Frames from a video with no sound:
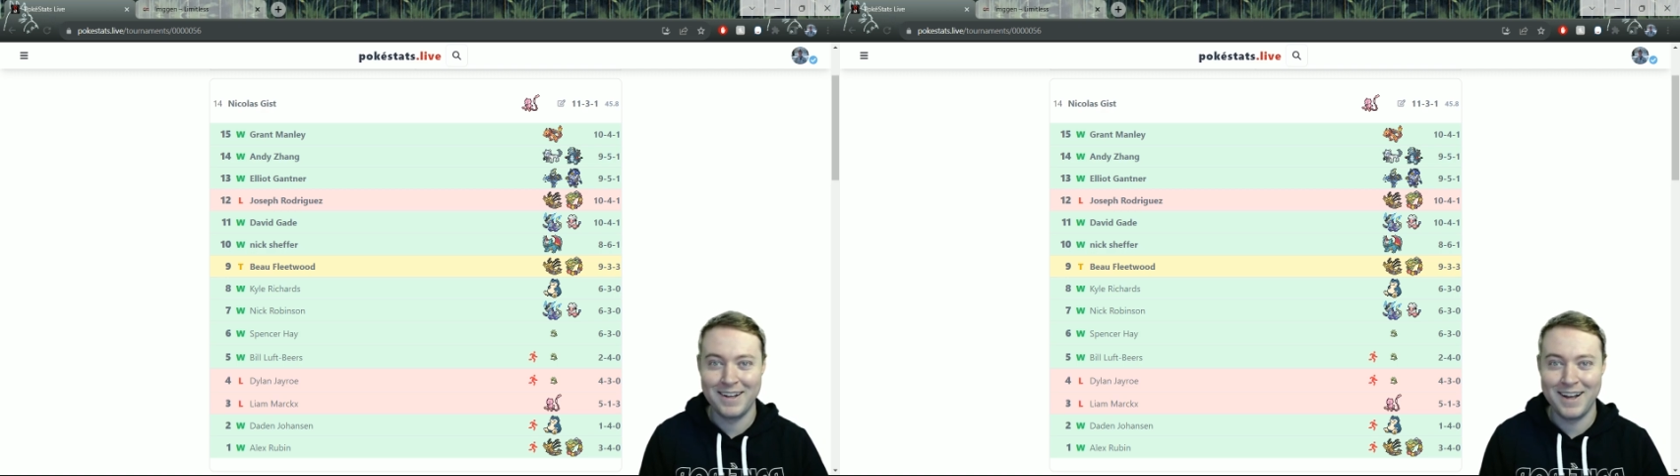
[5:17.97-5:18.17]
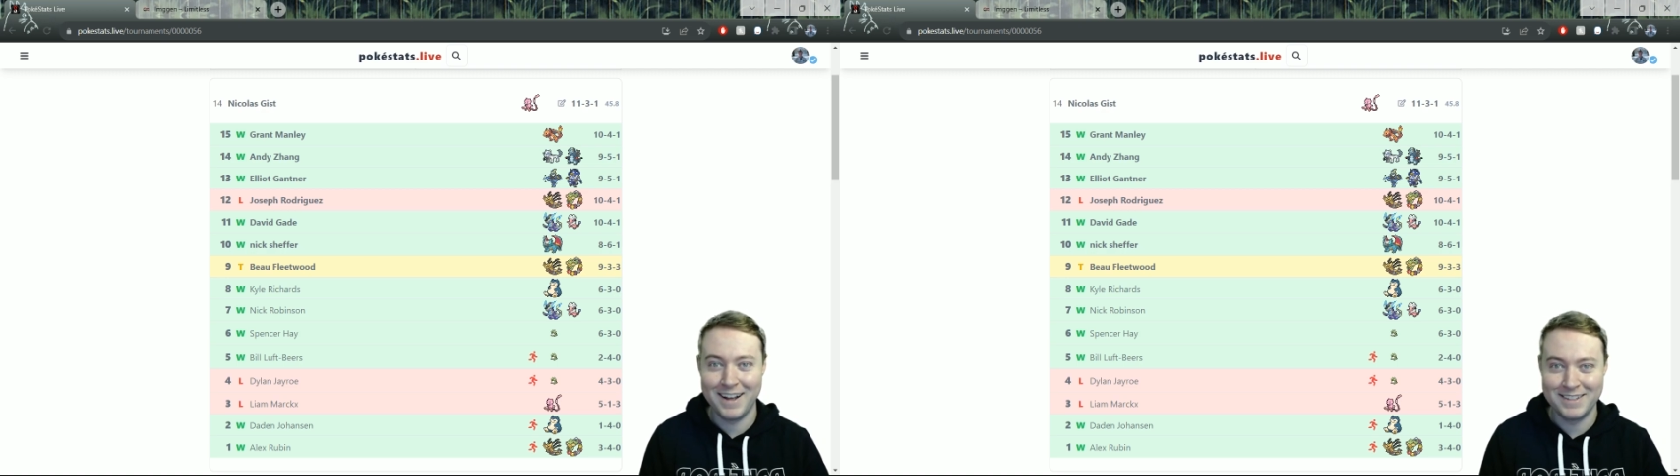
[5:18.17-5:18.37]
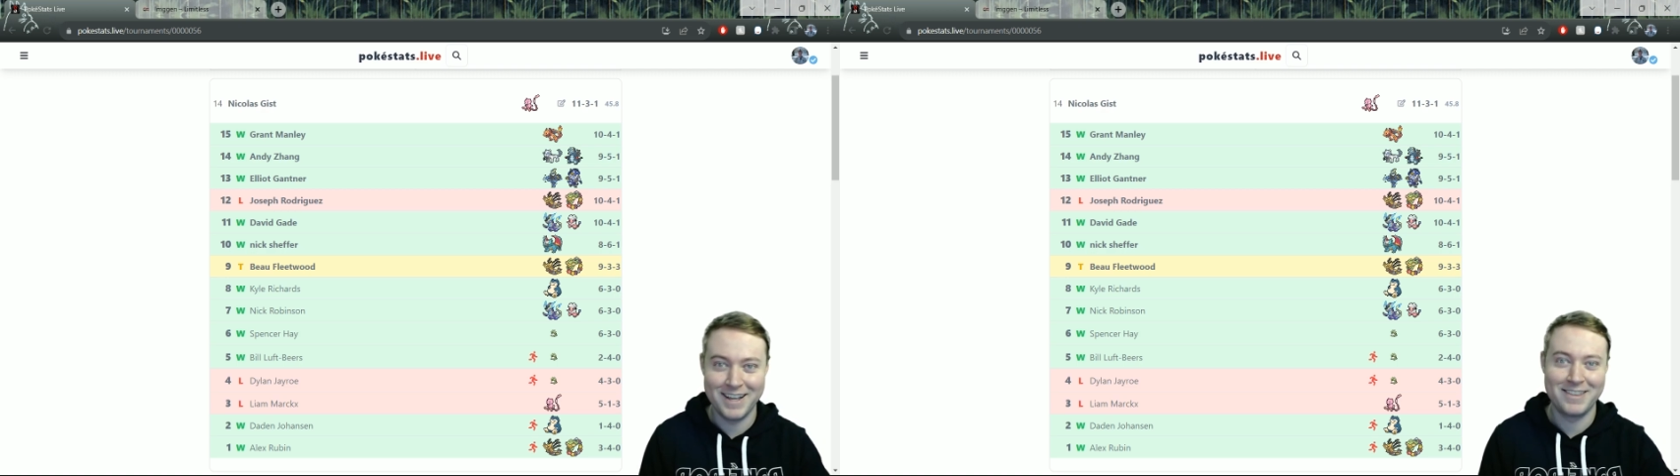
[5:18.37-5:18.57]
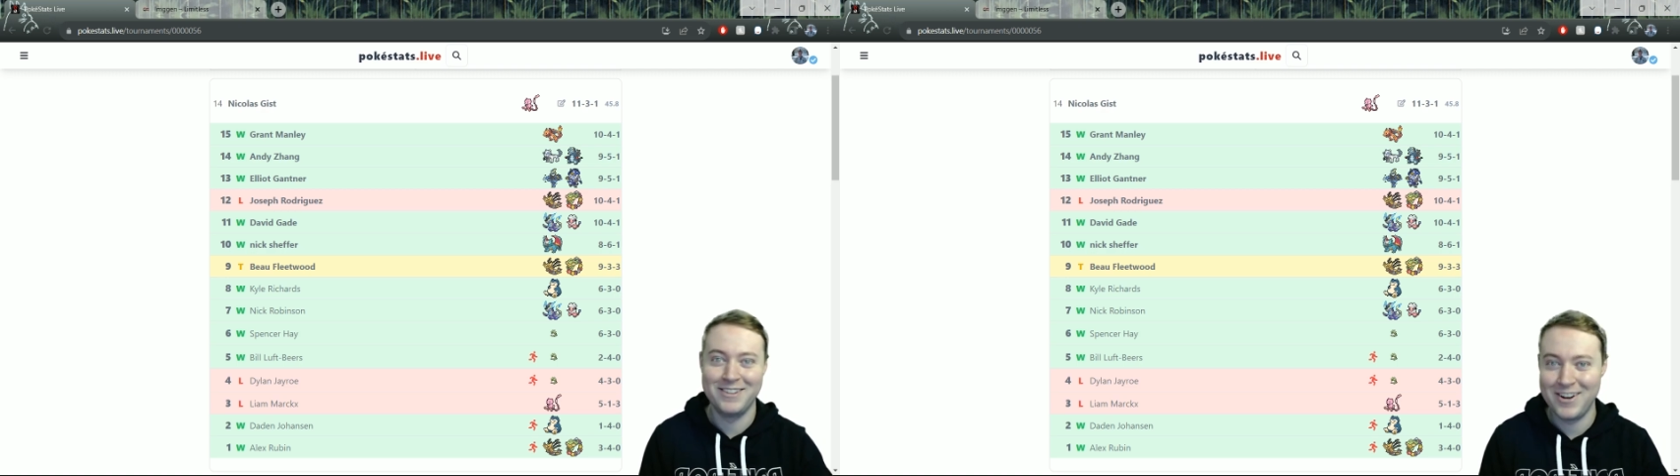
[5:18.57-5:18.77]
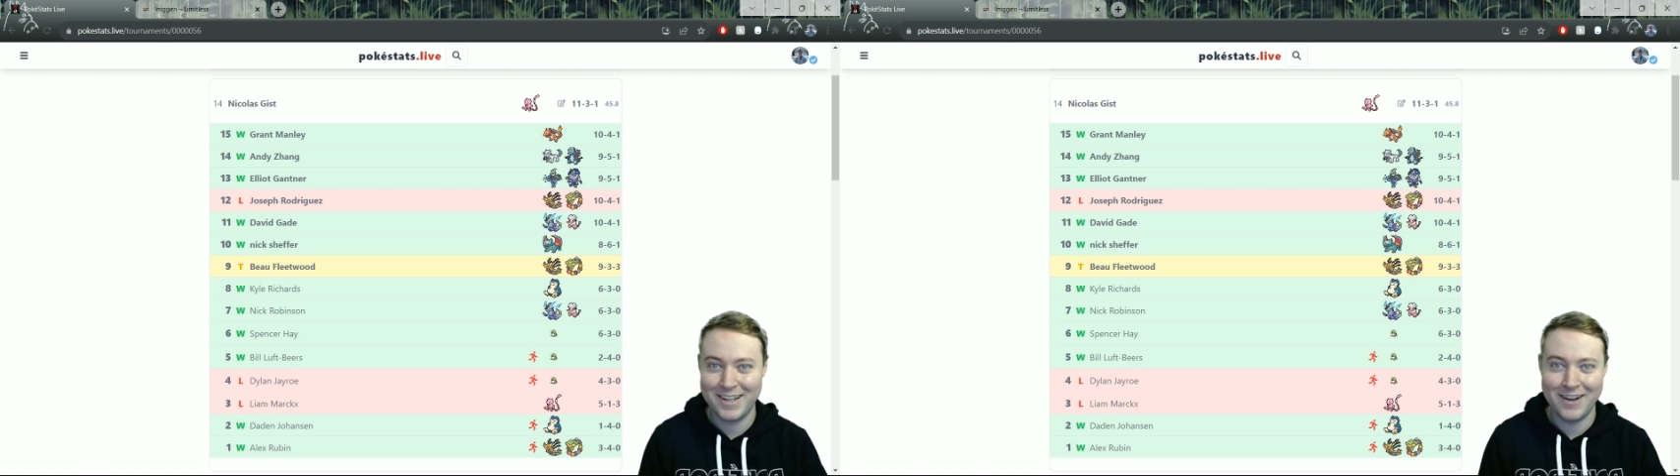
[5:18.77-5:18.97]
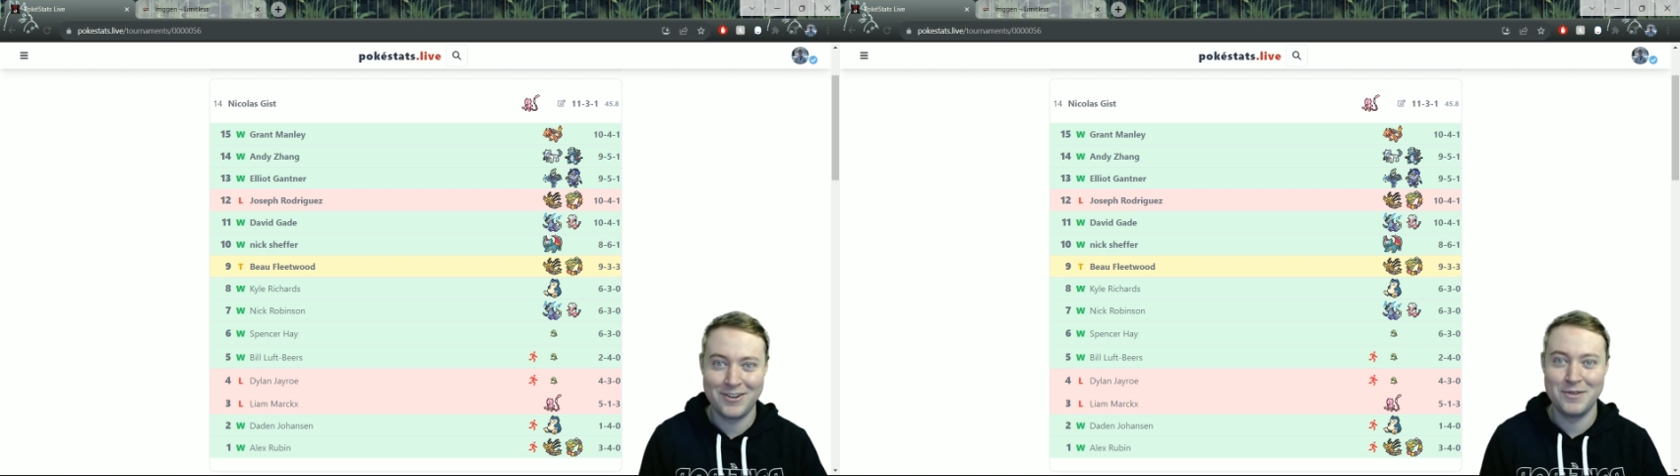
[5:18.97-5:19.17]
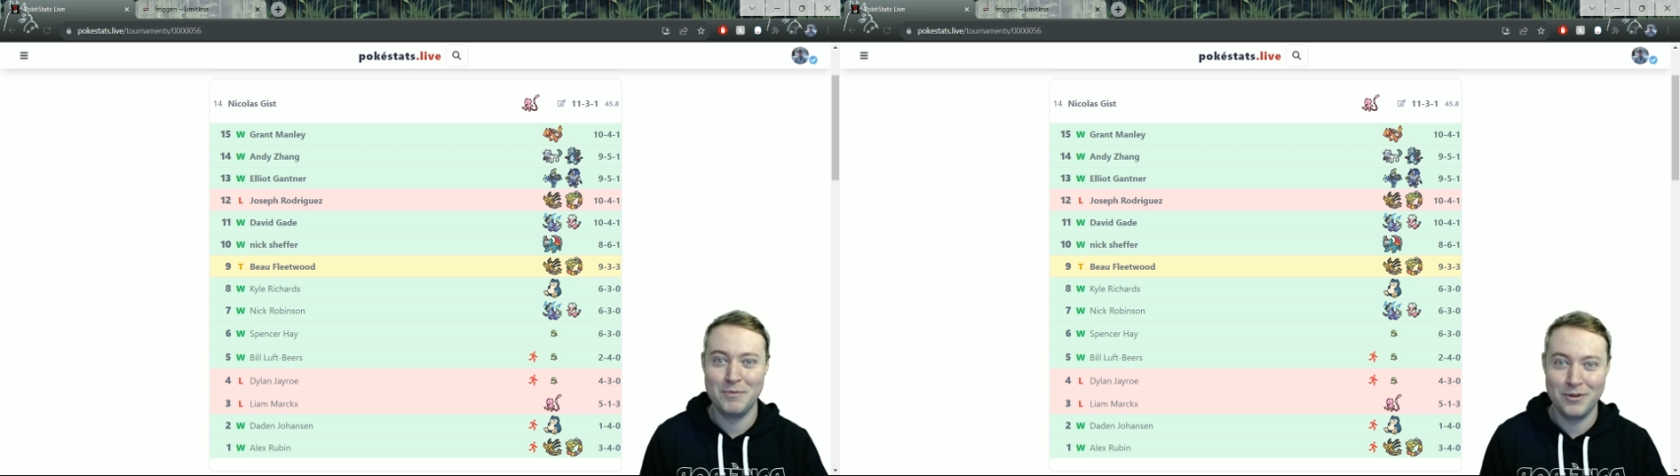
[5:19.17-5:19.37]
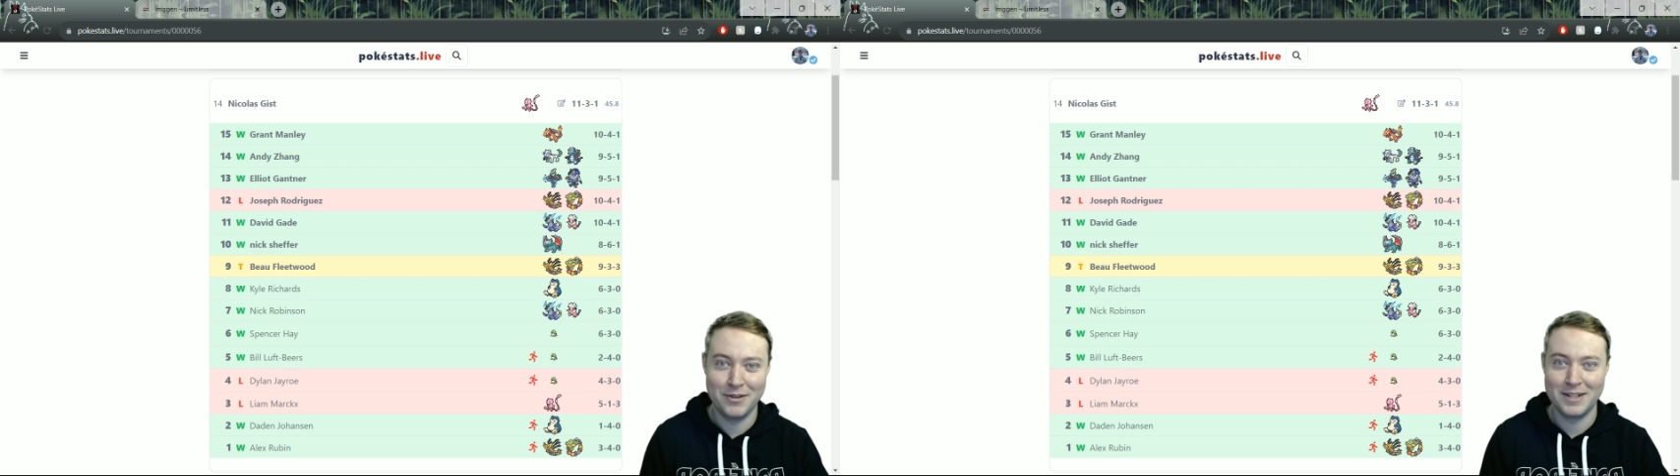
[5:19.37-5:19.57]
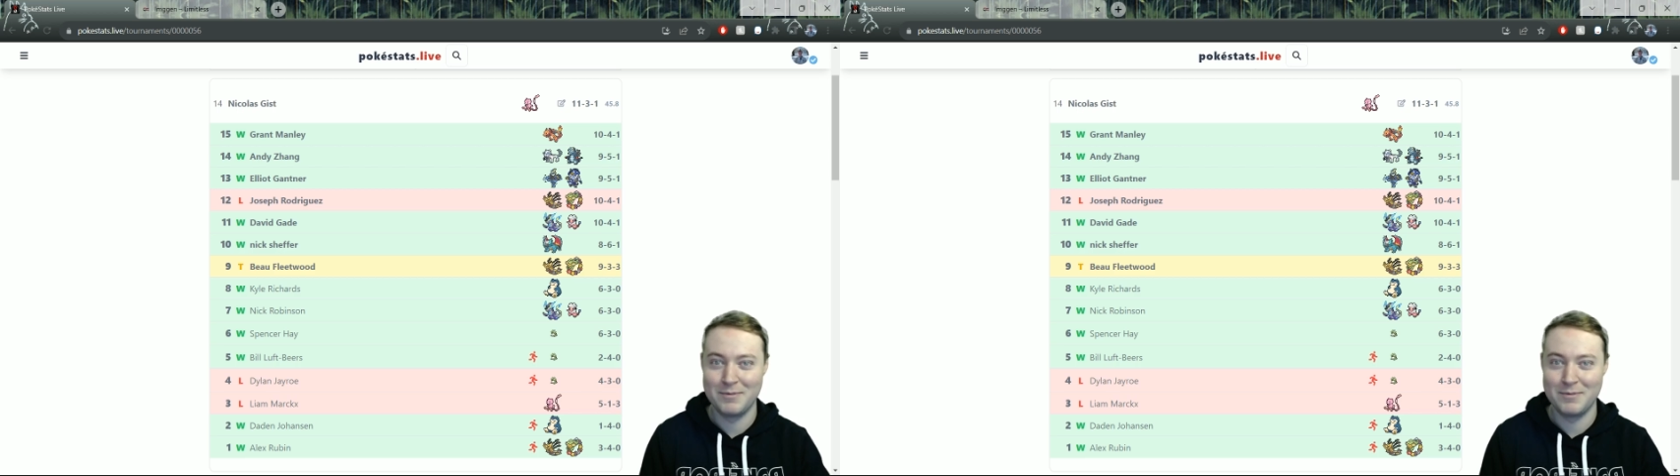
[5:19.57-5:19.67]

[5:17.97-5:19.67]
I take the knockout on the moon,